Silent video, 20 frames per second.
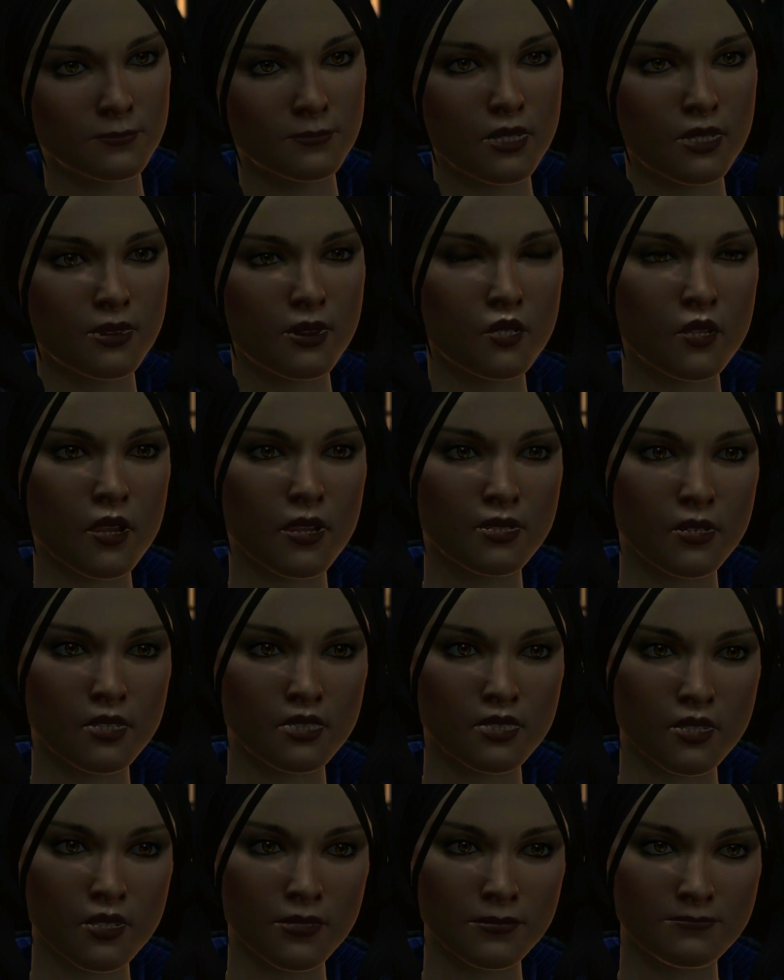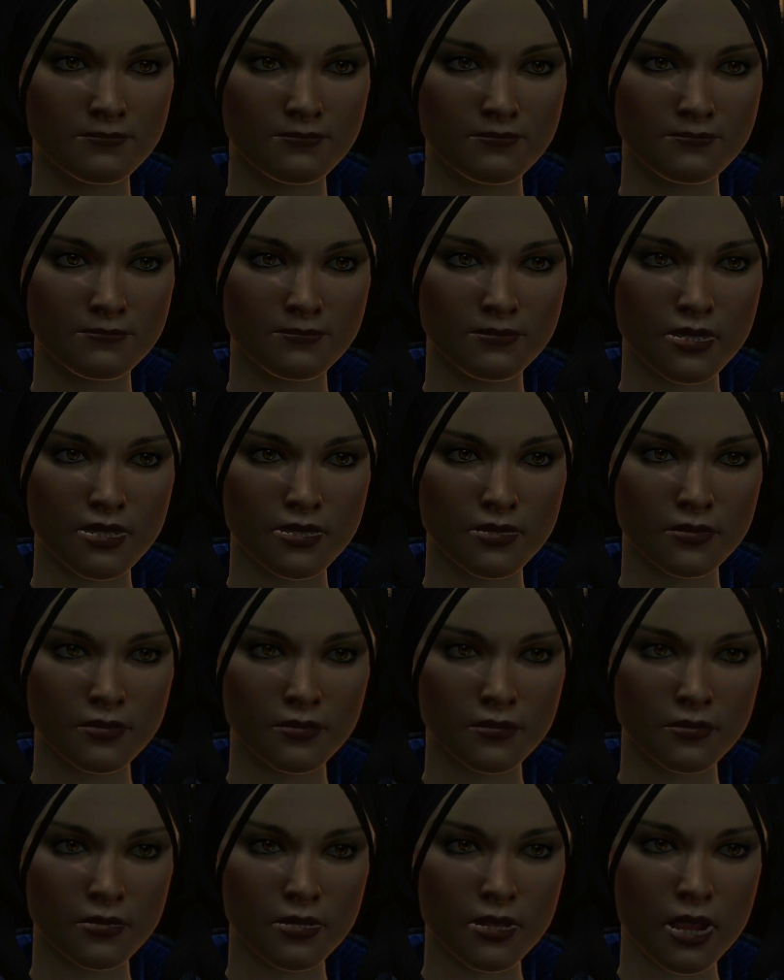But the Warden serve a purpose,
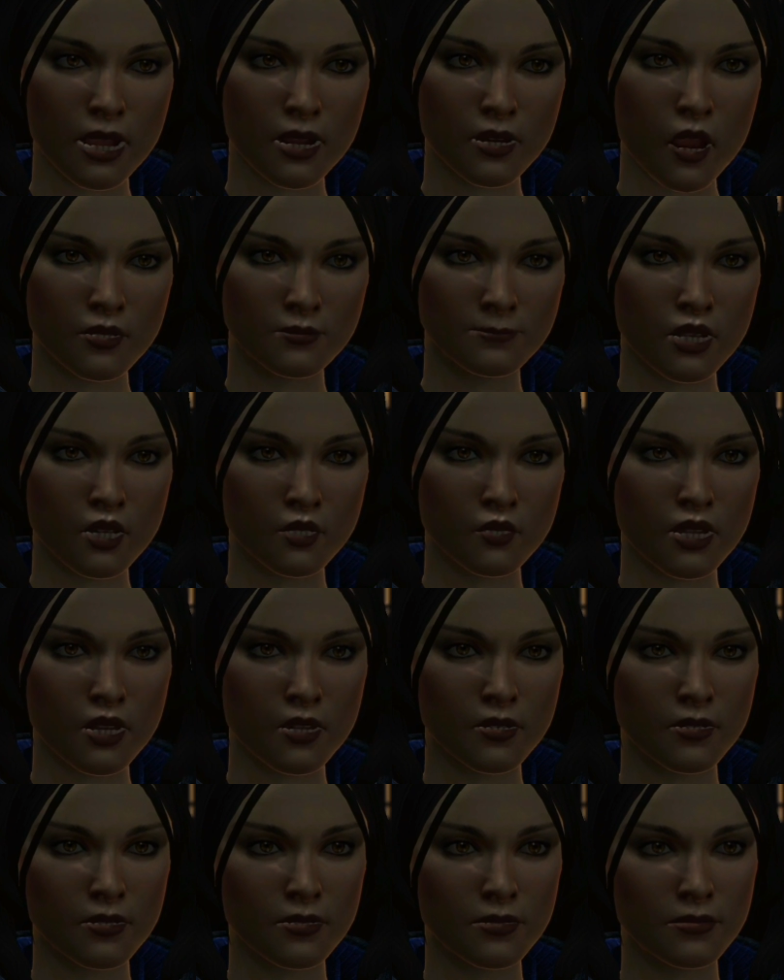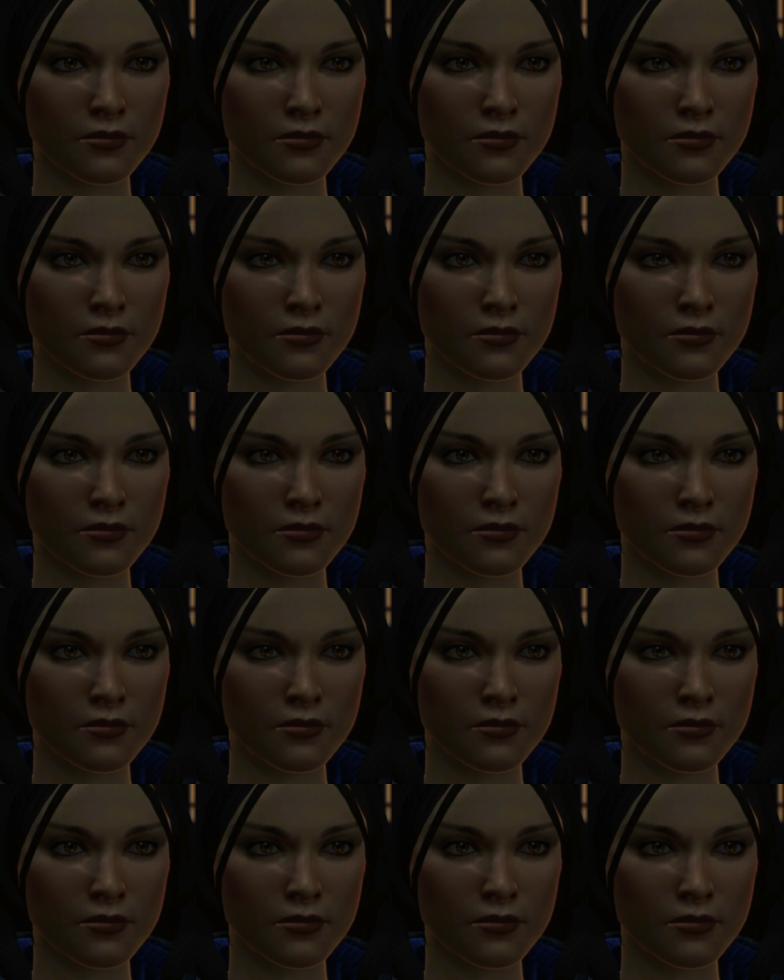a noble one.